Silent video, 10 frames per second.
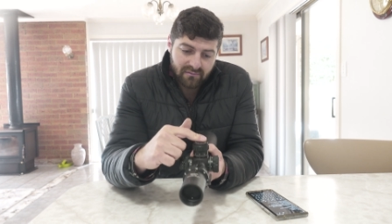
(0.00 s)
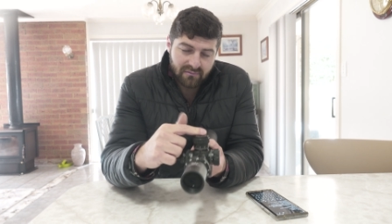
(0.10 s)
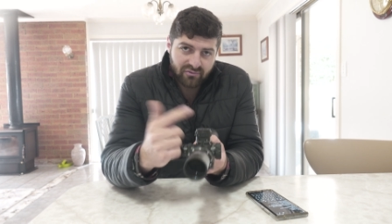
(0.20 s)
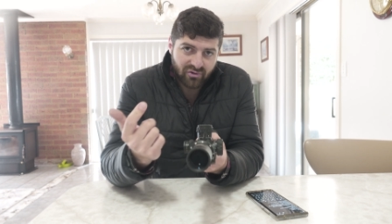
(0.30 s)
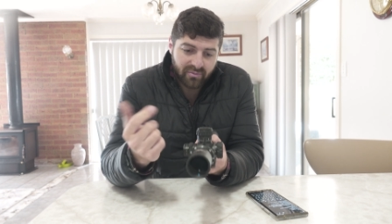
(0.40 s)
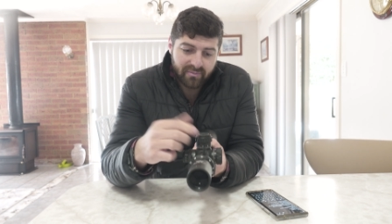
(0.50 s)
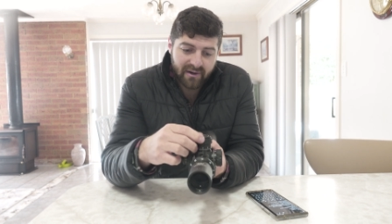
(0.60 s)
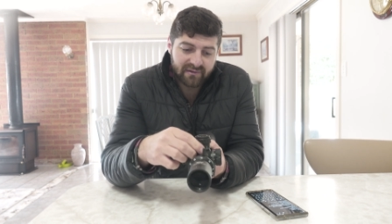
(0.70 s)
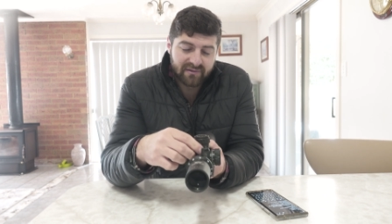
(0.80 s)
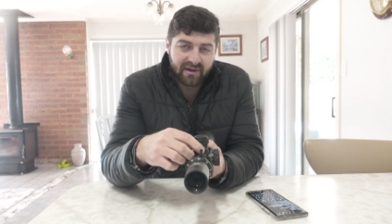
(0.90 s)
drop it
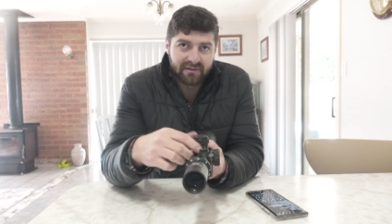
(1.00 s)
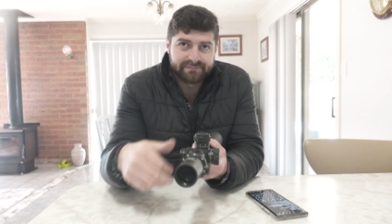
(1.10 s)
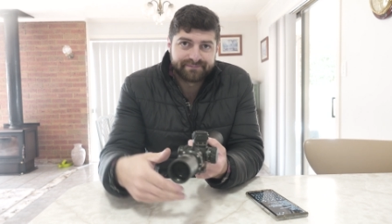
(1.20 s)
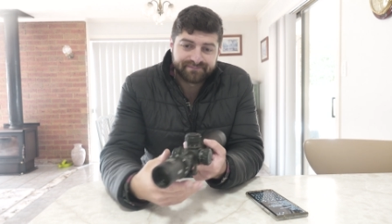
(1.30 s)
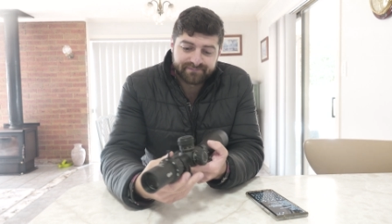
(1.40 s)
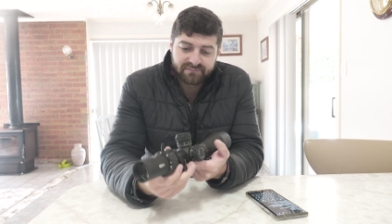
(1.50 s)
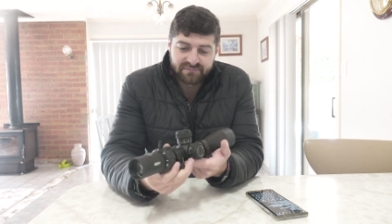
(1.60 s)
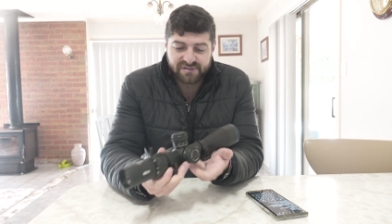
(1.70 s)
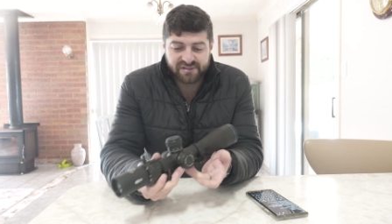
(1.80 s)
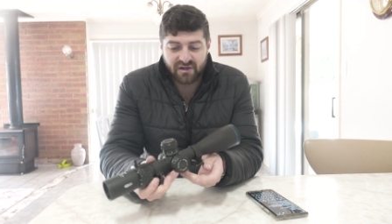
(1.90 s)
back down.
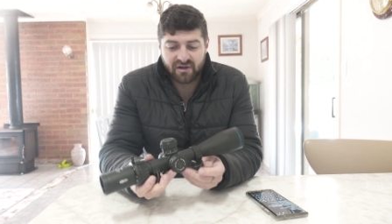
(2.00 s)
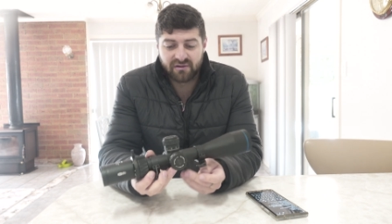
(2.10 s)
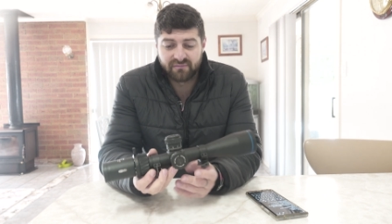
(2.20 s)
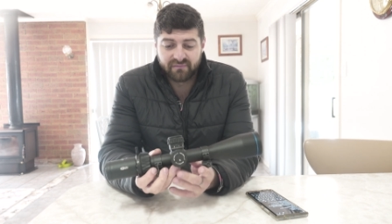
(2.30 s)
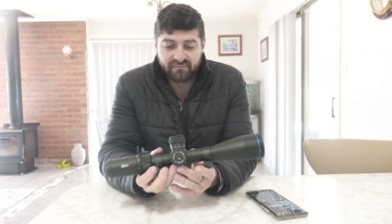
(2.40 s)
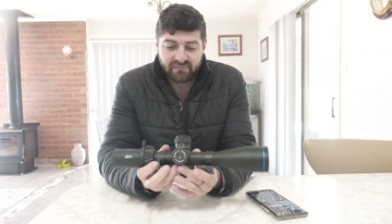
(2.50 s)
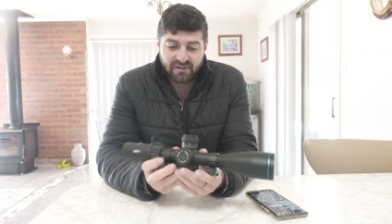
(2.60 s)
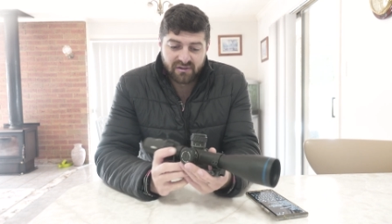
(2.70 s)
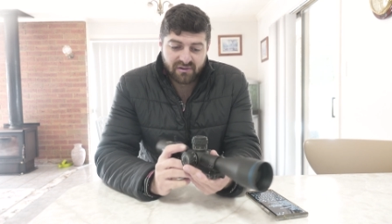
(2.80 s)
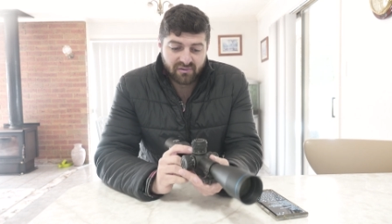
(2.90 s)
So
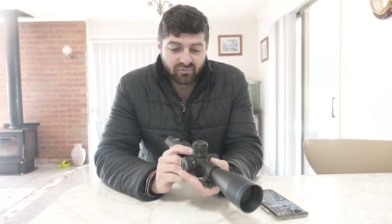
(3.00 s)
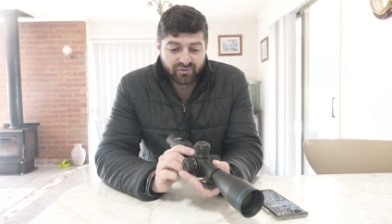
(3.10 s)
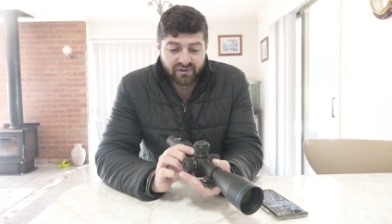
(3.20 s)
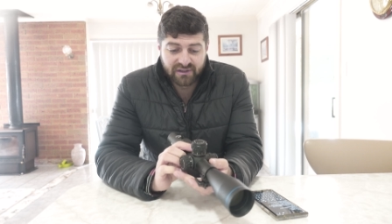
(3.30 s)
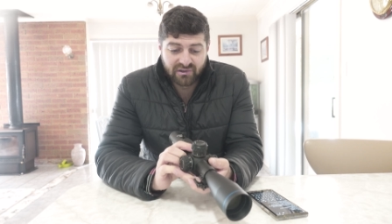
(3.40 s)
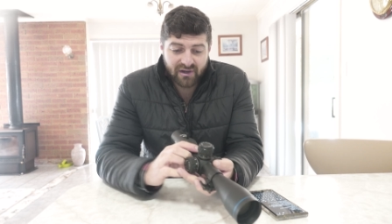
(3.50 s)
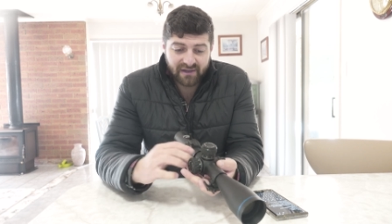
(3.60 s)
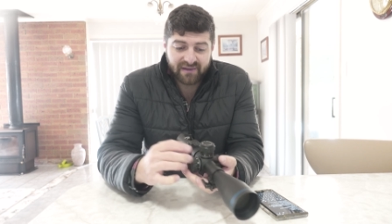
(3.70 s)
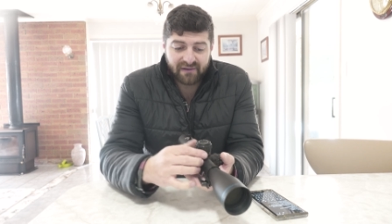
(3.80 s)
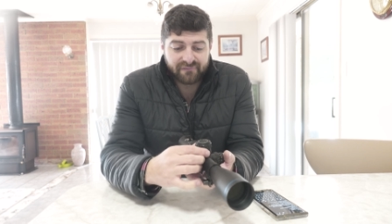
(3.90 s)
really
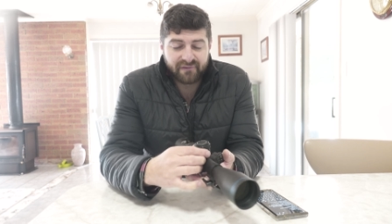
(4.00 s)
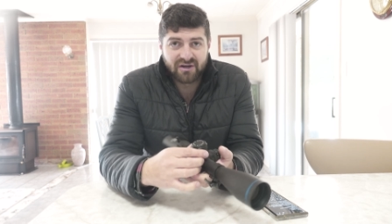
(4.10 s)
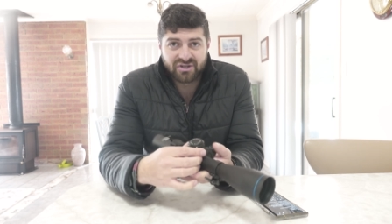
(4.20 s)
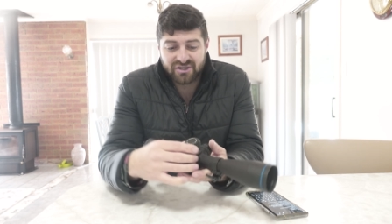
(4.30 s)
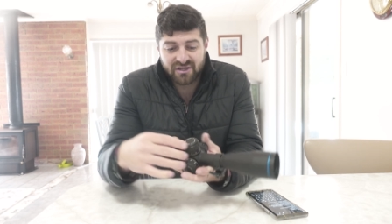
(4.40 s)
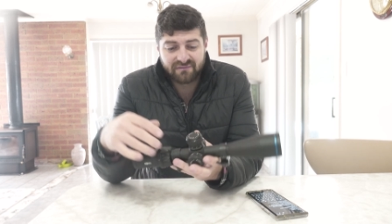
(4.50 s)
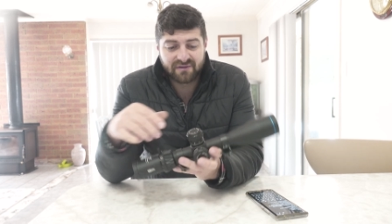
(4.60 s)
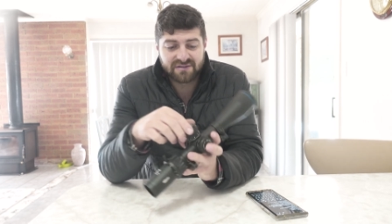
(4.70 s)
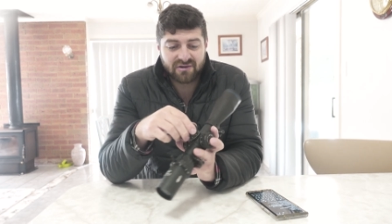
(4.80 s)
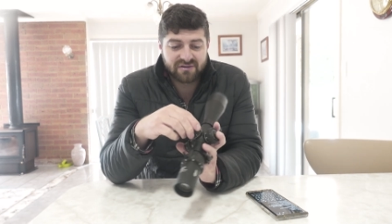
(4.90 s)
like that function.
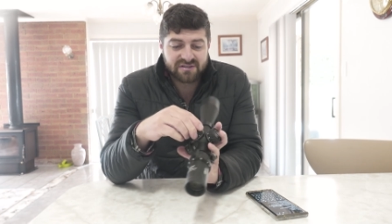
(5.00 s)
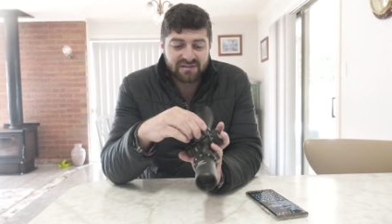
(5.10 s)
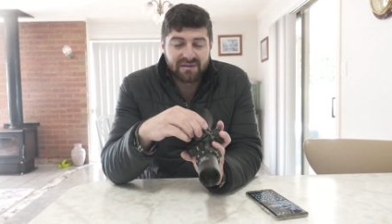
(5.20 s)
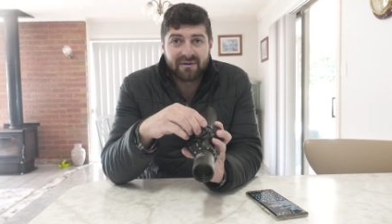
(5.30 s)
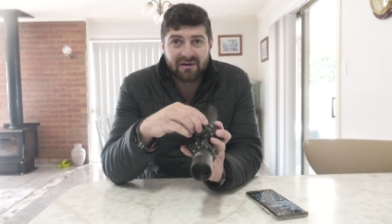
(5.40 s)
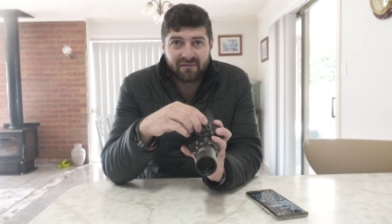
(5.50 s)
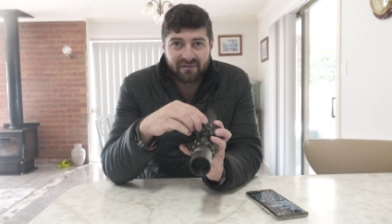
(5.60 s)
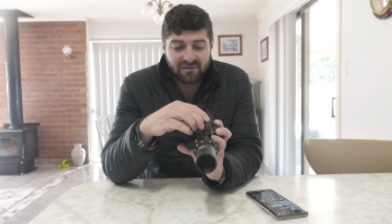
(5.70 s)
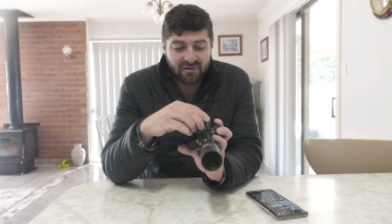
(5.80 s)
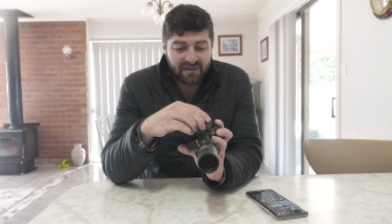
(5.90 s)
There's no slipping of
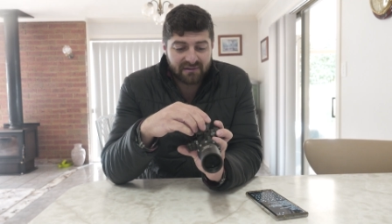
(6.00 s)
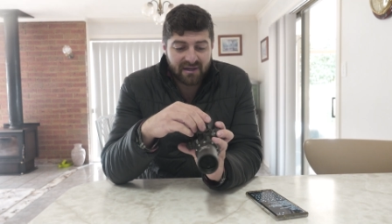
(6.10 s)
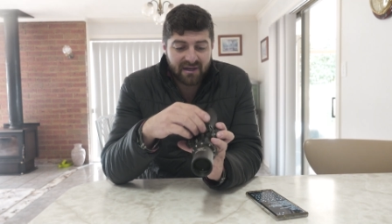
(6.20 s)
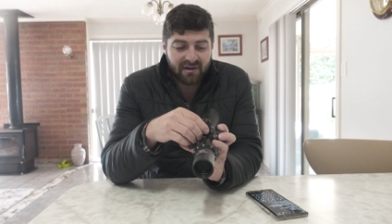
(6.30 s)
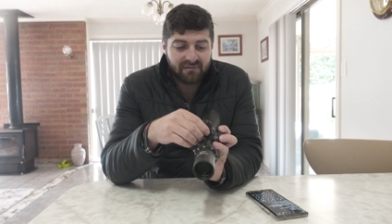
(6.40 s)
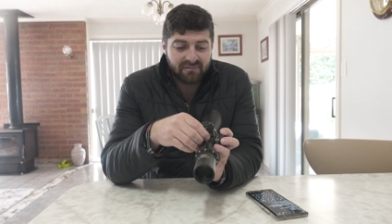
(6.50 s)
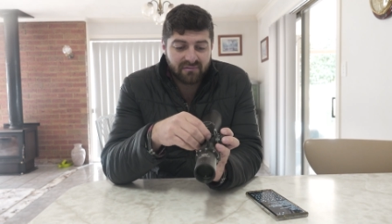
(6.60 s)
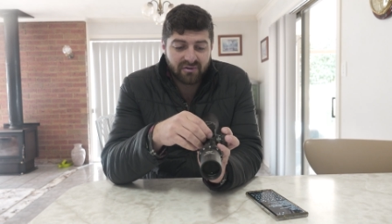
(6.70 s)
it like now.